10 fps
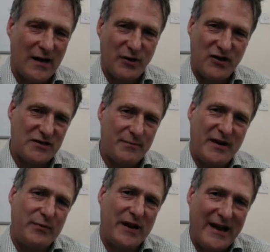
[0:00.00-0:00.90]
because the
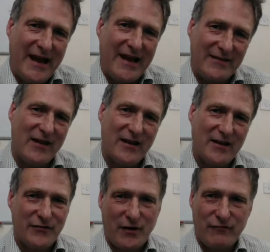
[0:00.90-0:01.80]
people in it
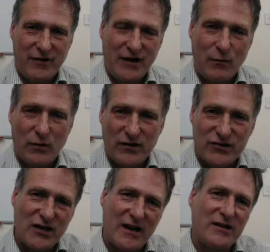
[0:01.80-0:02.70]
don't really want to
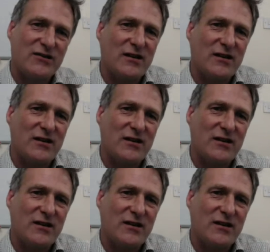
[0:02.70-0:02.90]
change.